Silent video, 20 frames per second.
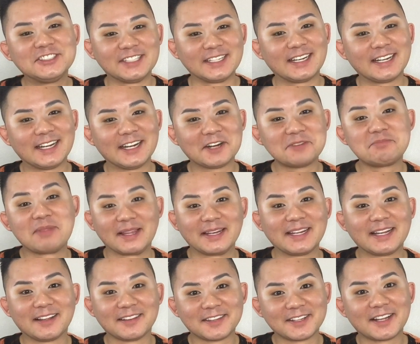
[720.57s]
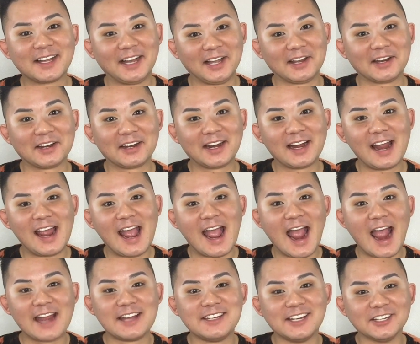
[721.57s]
sitting here blending out the color,
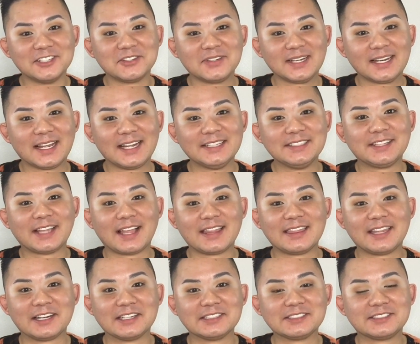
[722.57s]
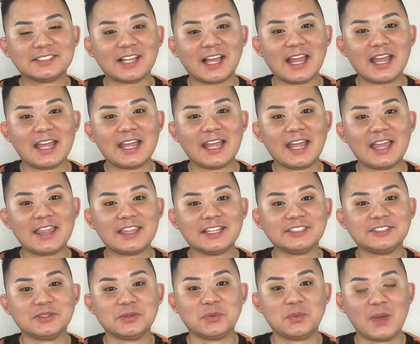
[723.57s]
I just realized that there's
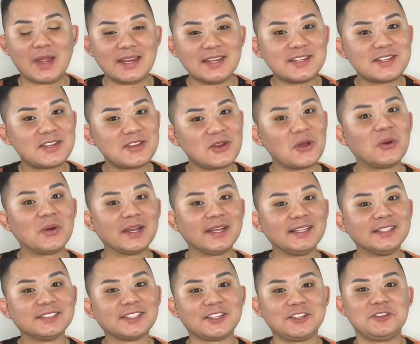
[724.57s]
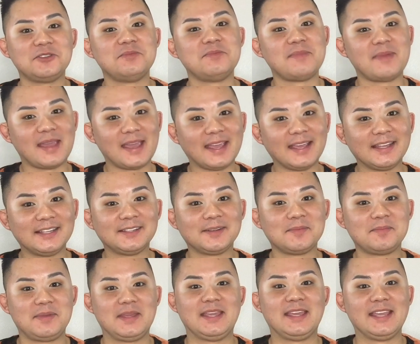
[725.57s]
this wind noise that you may
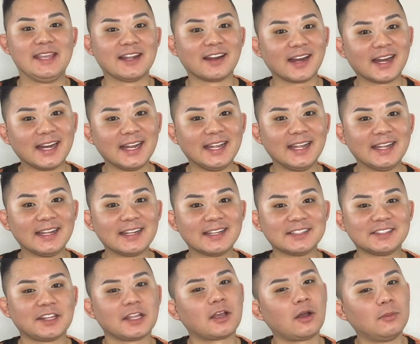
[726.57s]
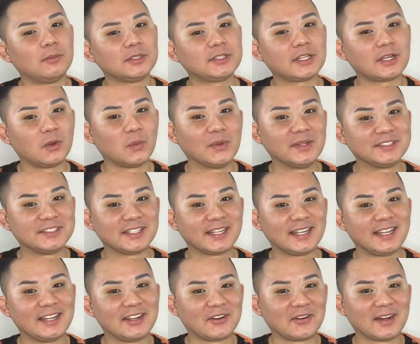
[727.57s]
be hearing. It's like almost like a
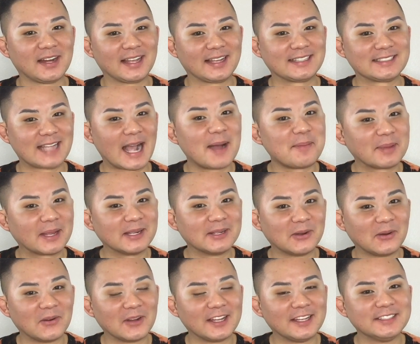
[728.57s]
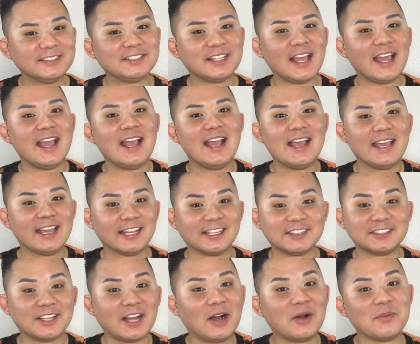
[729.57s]
whistling or like a tapping noise.
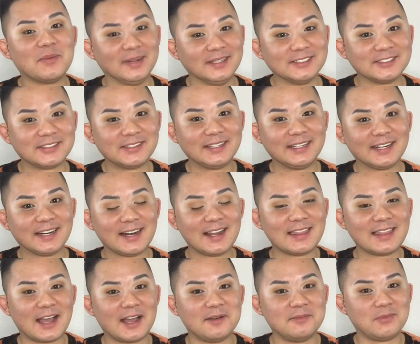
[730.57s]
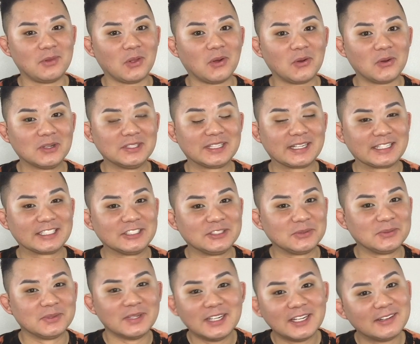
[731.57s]
It's a window here that blows and it's
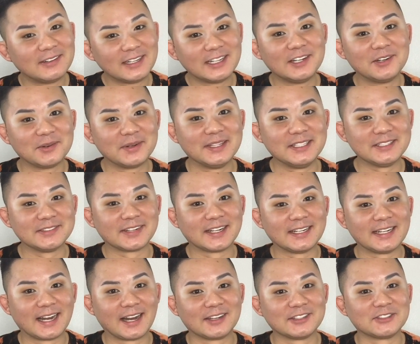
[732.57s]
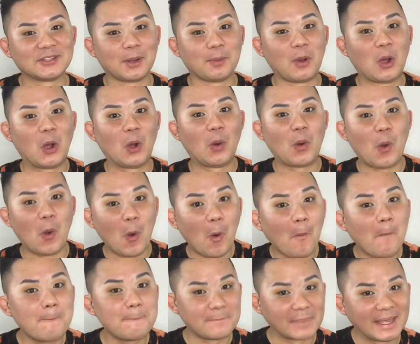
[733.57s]
really, really windy right now. So I'm
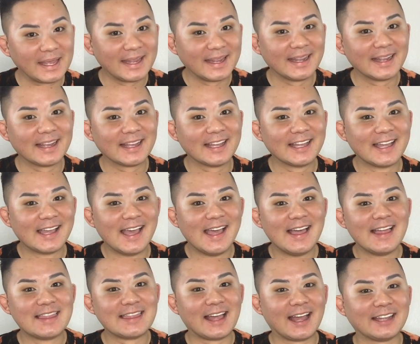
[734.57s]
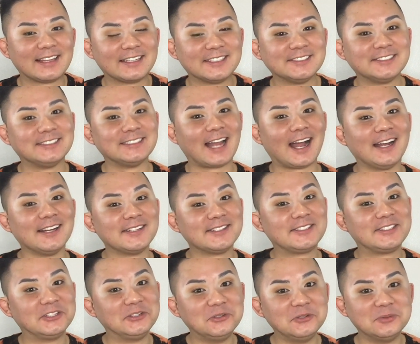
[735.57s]
hoping that there's not
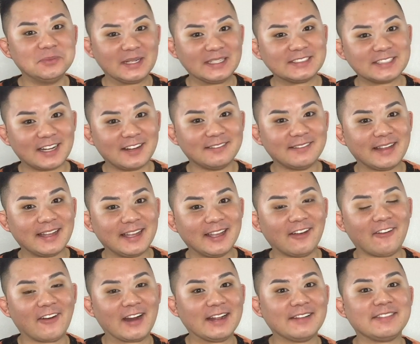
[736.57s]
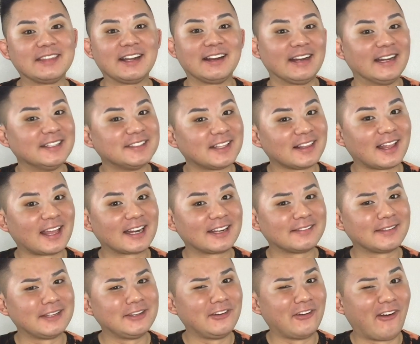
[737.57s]
too much of it, or if there is a lot of
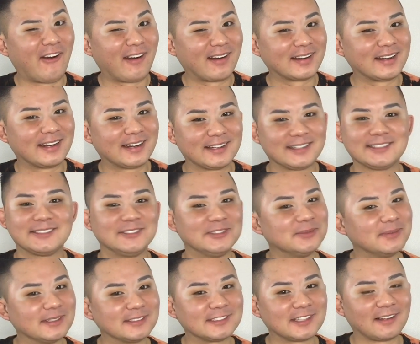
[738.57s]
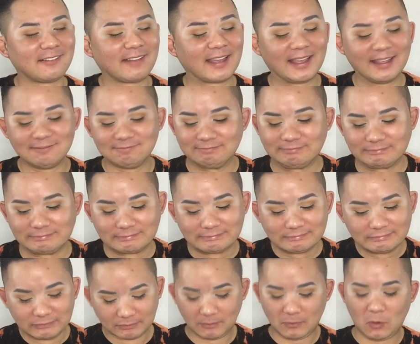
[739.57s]
it, you aren't hearing too much of it
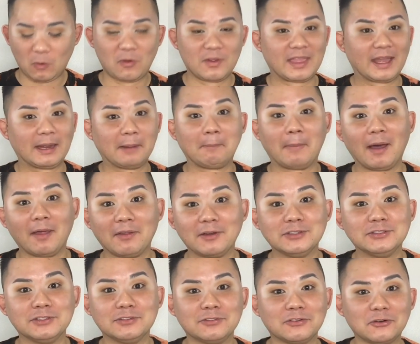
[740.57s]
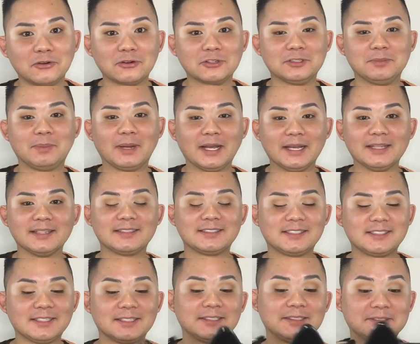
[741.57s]
or that it bothers you folks, but...